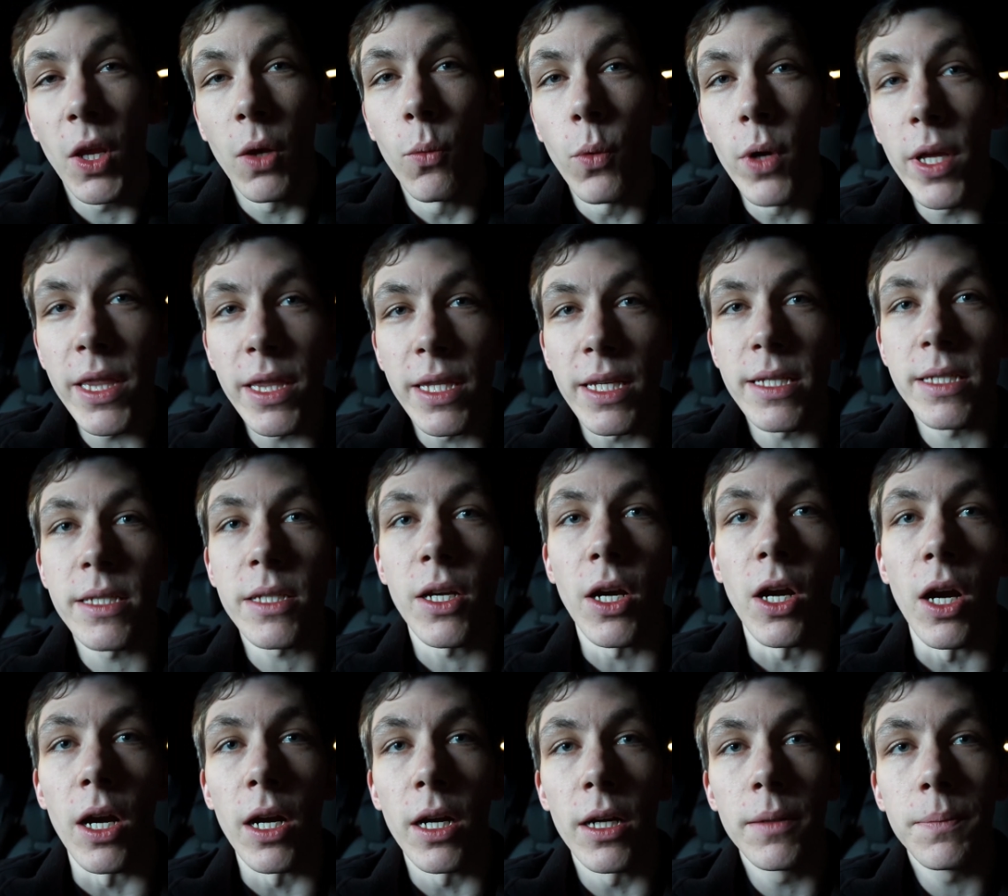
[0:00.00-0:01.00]
With this
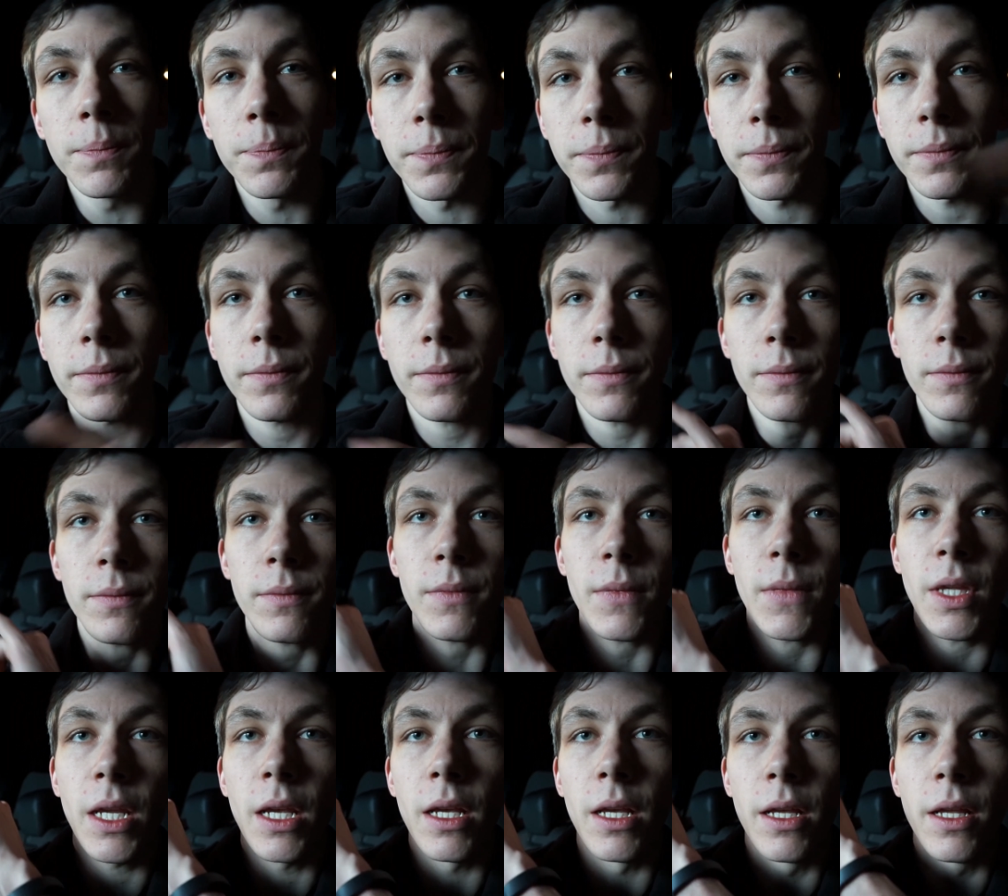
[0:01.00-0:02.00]
car,
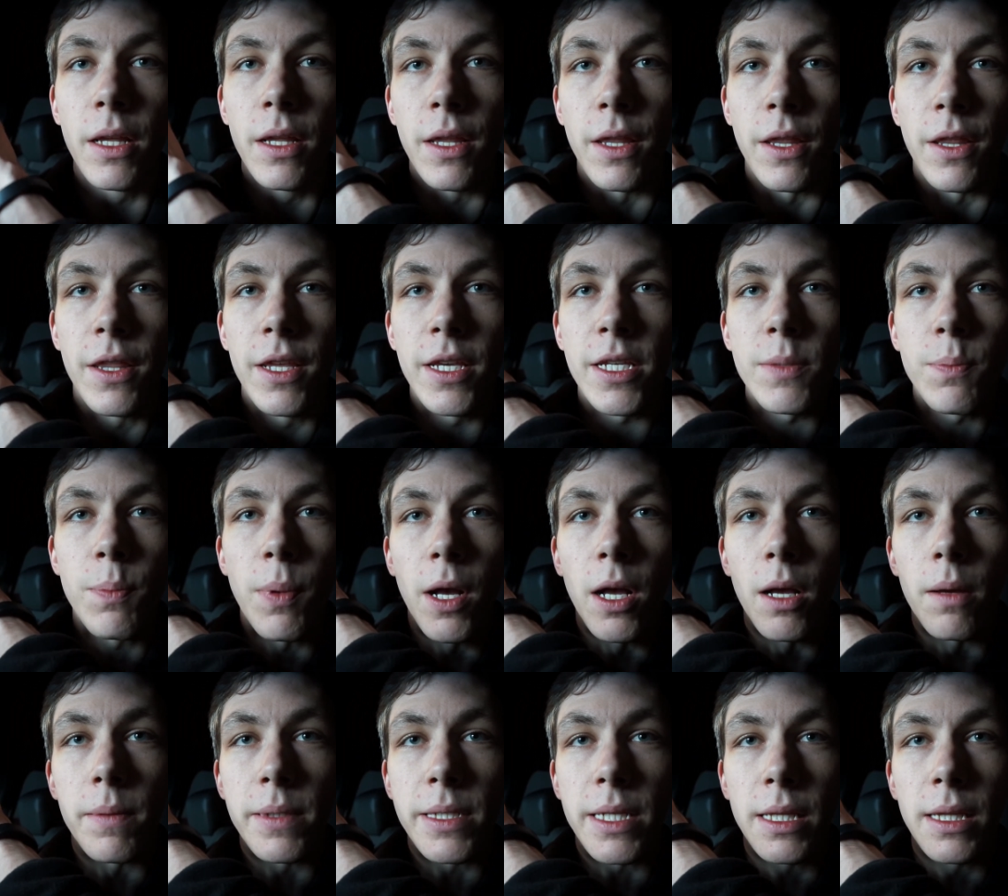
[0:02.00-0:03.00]
this
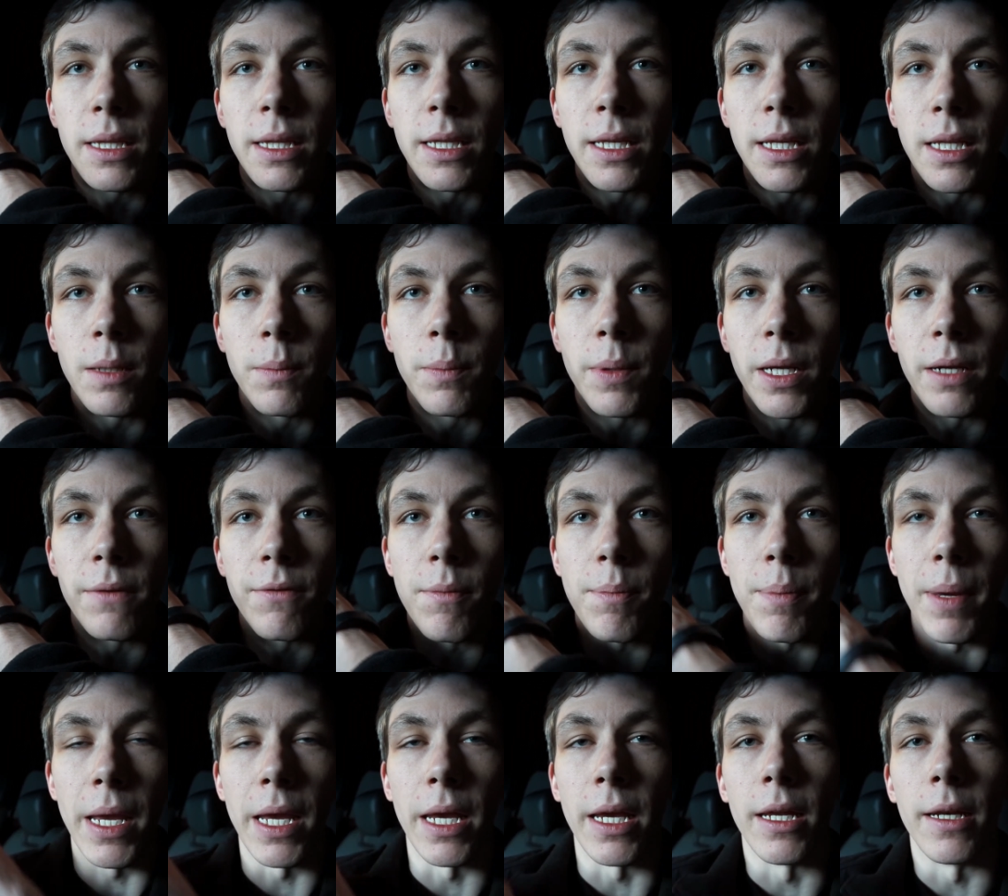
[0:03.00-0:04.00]
bulb is a little bit of a
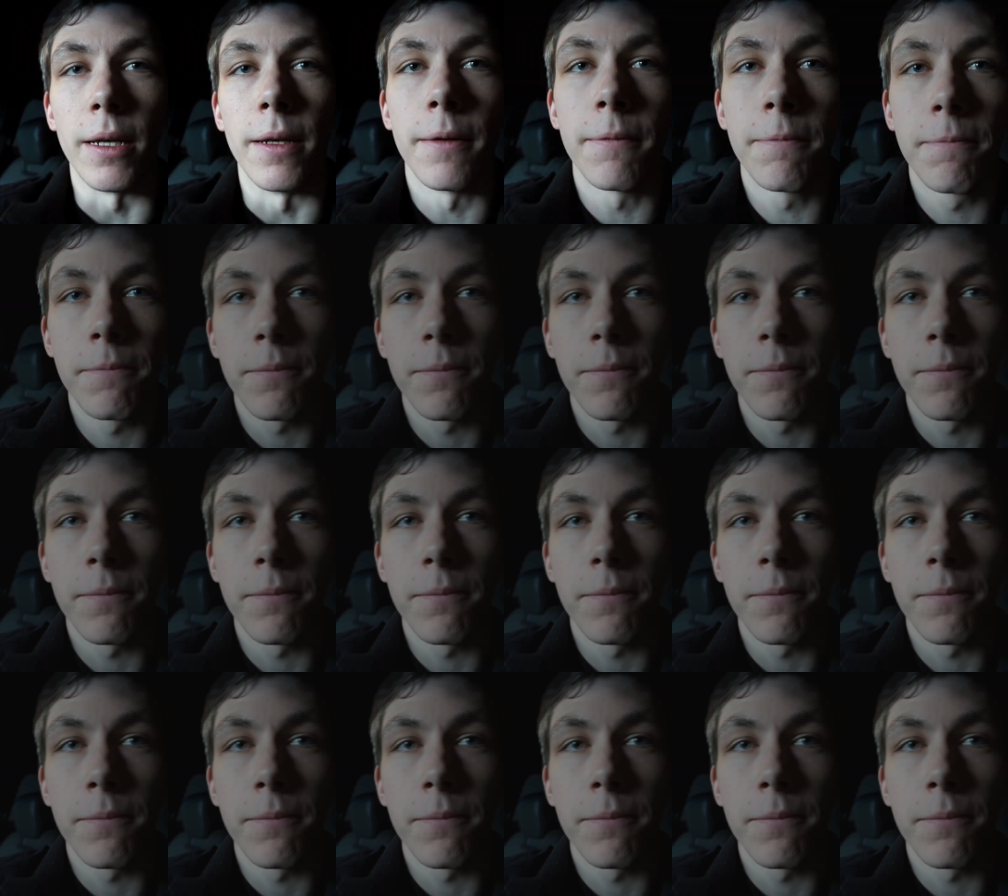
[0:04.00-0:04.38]
pain.